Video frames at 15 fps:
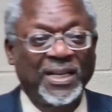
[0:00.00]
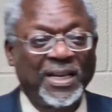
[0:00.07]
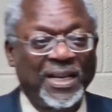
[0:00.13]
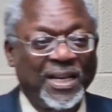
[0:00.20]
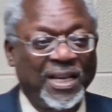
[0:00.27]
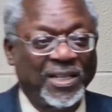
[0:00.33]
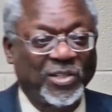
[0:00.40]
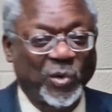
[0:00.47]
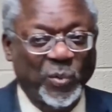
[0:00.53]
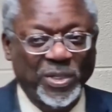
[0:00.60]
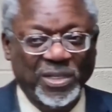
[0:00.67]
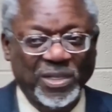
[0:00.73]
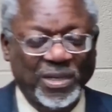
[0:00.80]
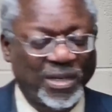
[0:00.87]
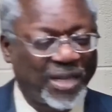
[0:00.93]
And so we
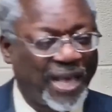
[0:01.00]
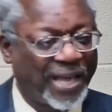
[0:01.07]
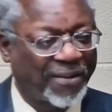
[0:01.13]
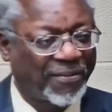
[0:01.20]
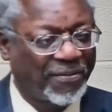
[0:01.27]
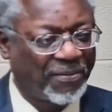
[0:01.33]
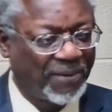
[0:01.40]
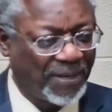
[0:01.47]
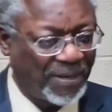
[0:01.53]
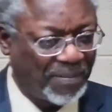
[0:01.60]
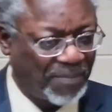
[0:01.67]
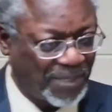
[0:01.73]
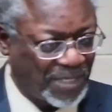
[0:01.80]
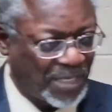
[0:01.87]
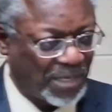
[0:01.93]
see a lot of
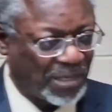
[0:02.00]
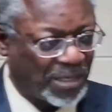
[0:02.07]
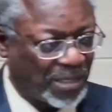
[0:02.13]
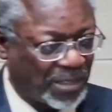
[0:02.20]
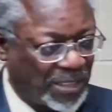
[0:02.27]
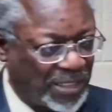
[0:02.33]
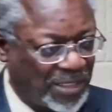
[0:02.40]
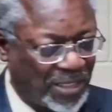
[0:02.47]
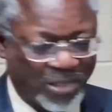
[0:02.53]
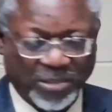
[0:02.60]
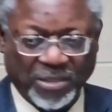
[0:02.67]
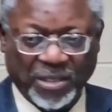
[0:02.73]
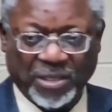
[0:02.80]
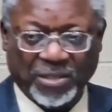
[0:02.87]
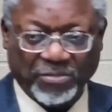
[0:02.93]
material in just
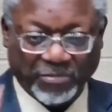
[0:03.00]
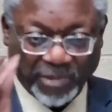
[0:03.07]
these three